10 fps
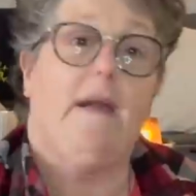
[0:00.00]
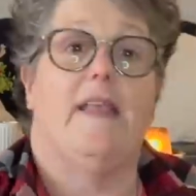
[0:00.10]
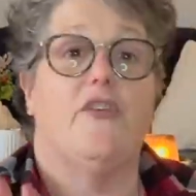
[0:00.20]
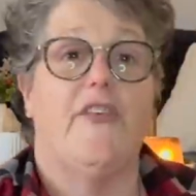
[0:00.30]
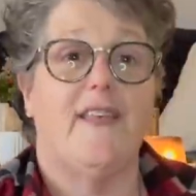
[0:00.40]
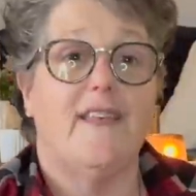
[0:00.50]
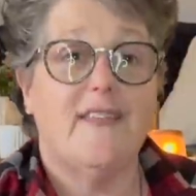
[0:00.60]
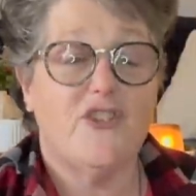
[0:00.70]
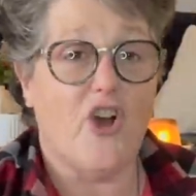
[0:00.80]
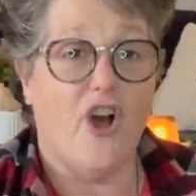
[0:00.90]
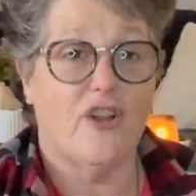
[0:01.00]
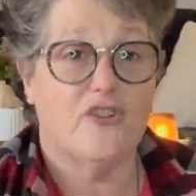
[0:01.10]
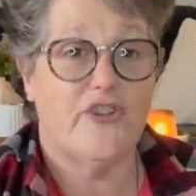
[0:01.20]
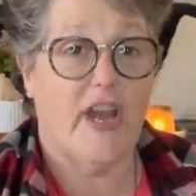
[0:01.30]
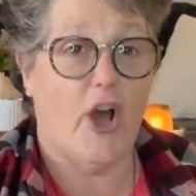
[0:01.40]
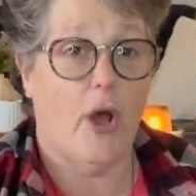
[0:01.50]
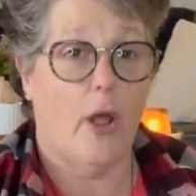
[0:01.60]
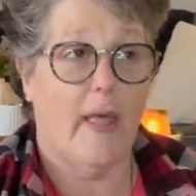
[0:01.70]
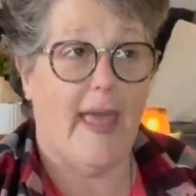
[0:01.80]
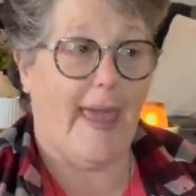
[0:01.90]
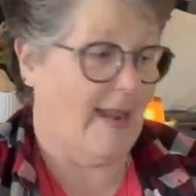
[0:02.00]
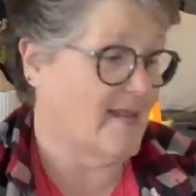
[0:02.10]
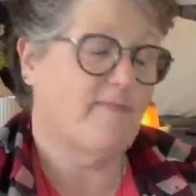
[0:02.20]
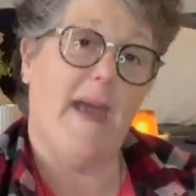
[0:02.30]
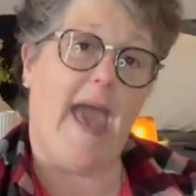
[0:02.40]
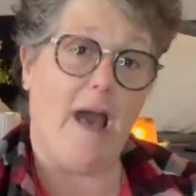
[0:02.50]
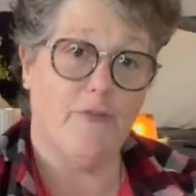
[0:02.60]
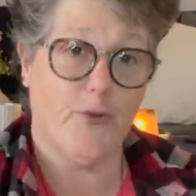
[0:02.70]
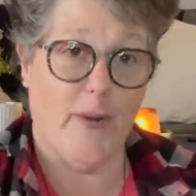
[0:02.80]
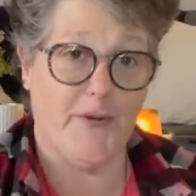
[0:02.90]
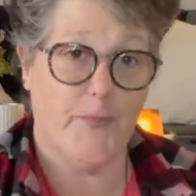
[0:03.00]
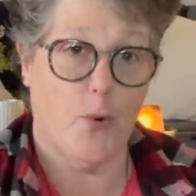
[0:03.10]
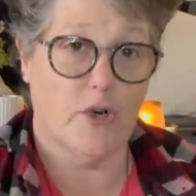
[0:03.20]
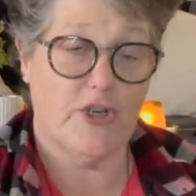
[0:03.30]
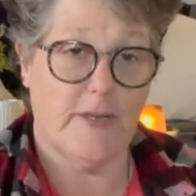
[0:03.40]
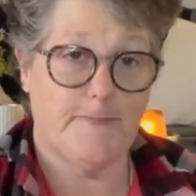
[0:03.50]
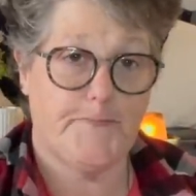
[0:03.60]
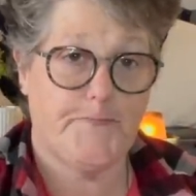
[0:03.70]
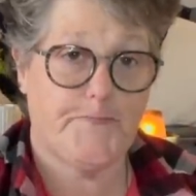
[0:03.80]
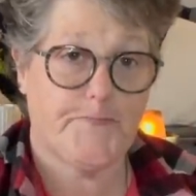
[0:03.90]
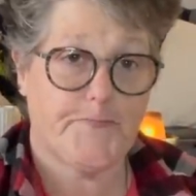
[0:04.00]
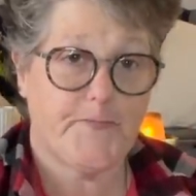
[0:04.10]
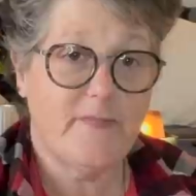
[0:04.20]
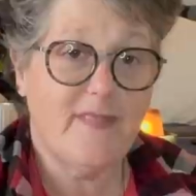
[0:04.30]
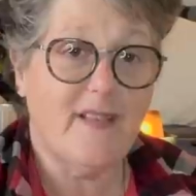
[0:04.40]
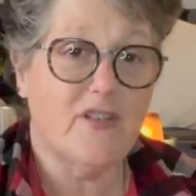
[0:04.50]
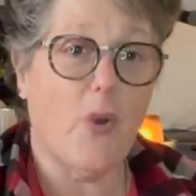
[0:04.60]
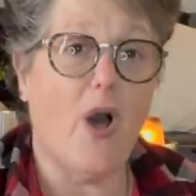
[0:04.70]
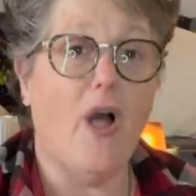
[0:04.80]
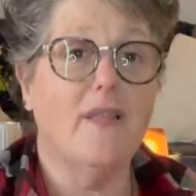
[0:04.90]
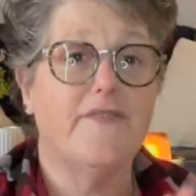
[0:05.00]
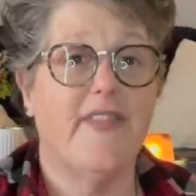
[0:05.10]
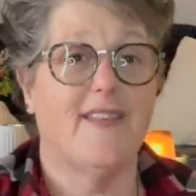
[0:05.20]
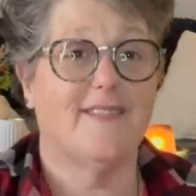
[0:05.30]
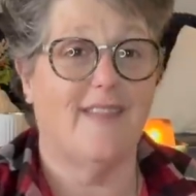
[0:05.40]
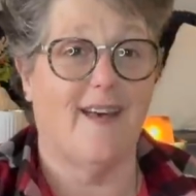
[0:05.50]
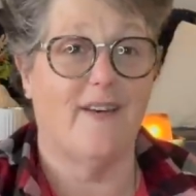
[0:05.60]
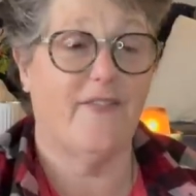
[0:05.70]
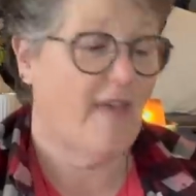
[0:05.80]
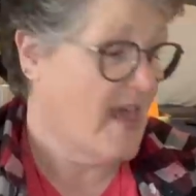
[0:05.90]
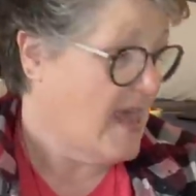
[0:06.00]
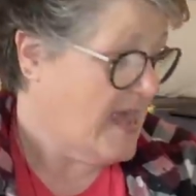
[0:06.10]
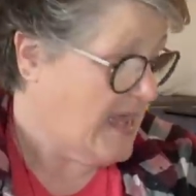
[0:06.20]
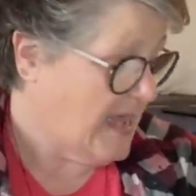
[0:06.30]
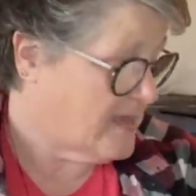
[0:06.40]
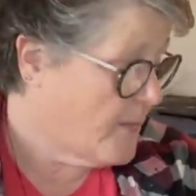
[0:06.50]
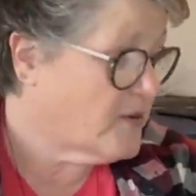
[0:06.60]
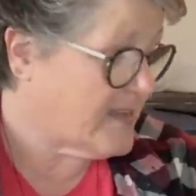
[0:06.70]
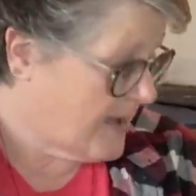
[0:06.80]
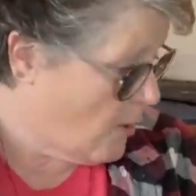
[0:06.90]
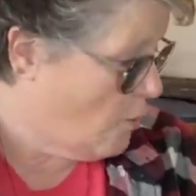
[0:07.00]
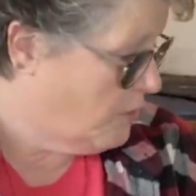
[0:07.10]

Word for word: right, so this is the Dollar Tree haul and it's my housewares portion. So all of this stuff is mostly home